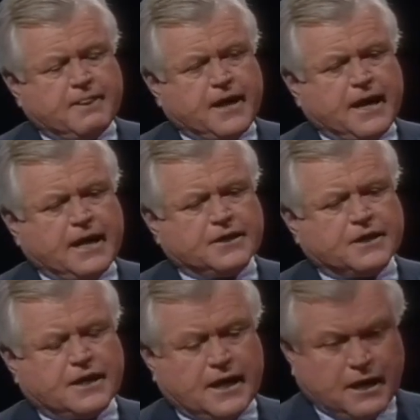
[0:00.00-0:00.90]

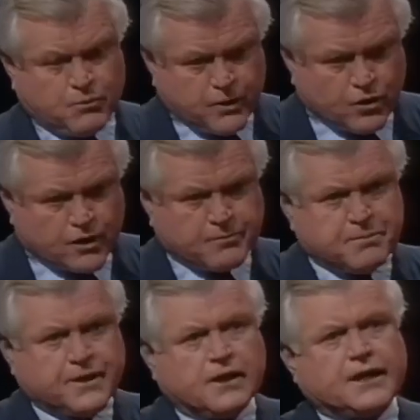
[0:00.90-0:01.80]
And we ought to be
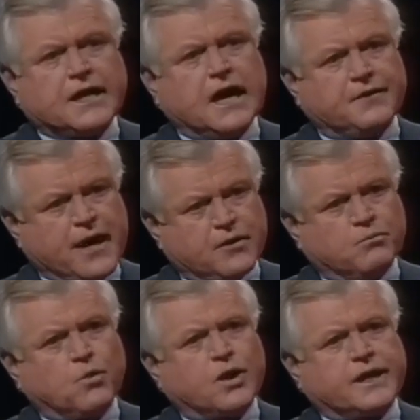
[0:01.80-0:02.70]
building on that
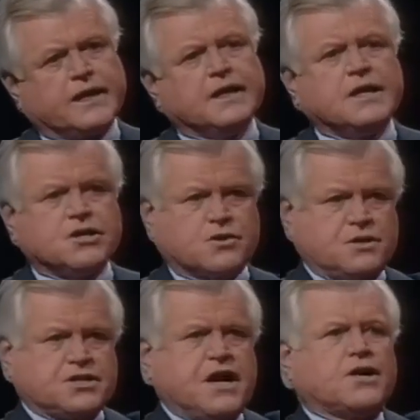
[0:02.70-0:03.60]
and working. So
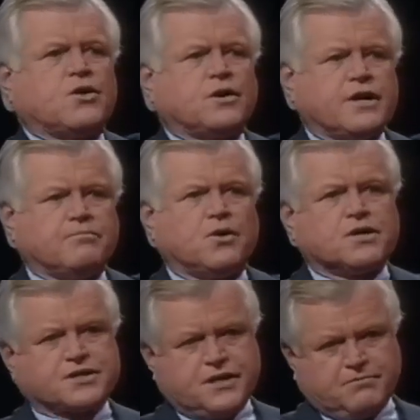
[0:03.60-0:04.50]
it's not only in
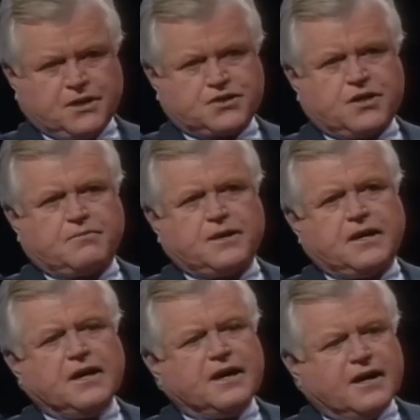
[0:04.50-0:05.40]
Boston, but it's going to
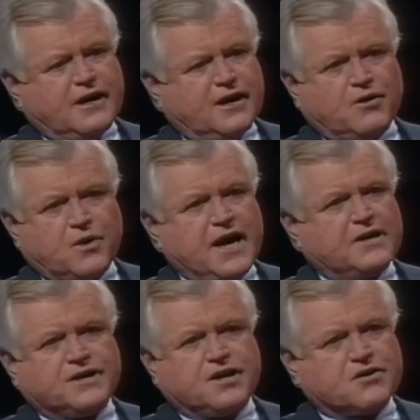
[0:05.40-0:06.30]
be
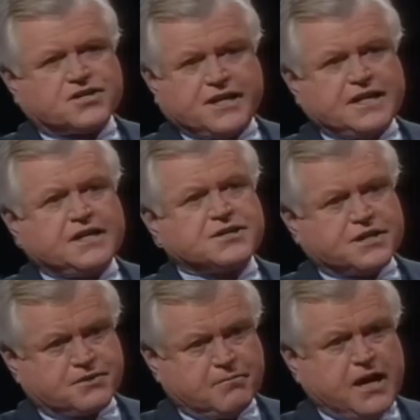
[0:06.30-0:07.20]
around in our cities
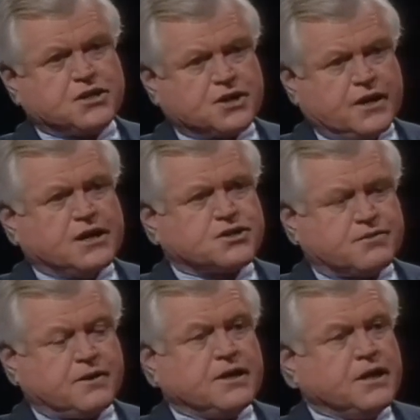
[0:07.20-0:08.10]
as a major
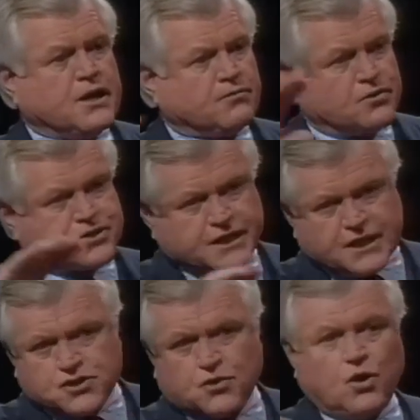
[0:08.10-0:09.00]
instrument for
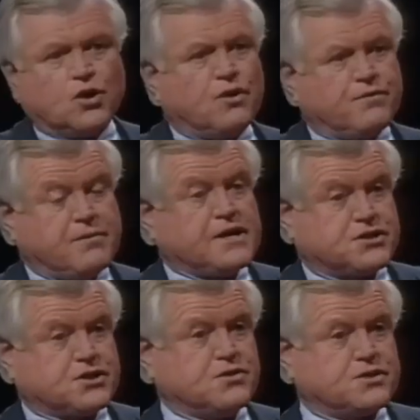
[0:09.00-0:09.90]
cities all over
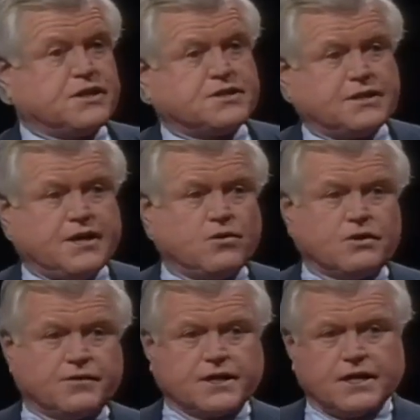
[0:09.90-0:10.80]
Massachusetts and all
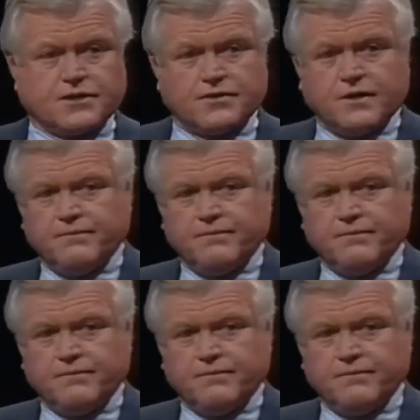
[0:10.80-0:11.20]
over the country.